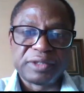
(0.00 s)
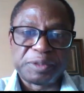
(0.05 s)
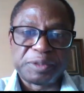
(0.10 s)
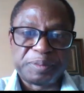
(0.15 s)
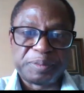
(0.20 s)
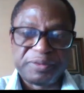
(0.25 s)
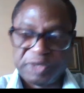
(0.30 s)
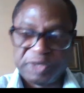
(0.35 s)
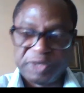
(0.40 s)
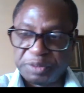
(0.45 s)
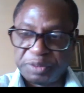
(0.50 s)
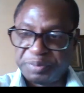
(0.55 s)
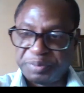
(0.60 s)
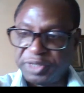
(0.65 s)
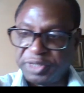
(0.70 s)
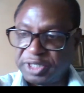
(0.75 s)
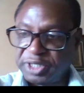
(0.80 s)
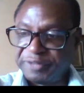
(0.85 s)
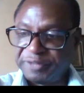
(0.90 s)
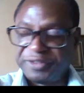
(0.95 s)

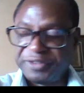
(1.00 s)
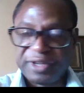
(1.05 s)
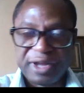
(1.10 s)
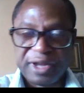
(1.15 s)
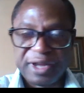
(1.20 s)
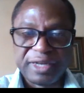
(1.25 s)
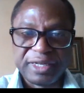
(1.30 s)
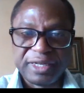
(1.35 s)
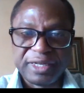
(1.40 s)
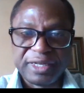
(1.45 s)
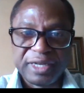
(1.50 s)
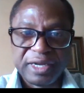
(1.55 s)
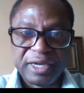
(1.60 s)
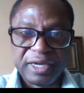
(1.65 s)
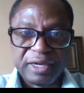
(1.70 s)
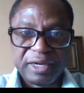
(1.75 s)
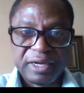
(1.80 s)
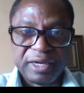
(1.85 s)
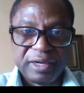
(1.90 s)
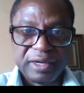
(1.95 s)
specifically
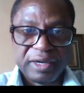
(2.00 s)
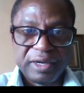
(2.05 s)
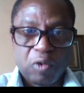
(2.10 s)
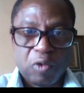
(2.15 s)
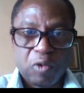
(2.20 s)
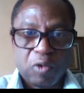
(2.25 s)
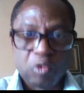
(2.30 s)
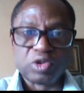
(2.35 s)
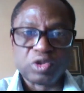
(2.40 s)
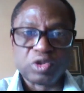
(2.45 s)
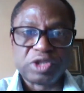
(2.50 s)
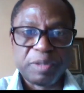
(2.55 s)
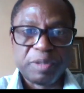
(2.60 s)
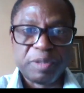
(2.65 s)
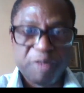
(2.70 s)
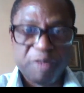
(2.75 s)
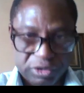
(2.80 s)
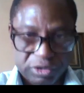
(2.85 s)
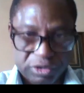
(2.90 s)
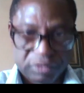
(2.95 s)
close the
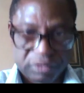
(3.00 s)
mosque,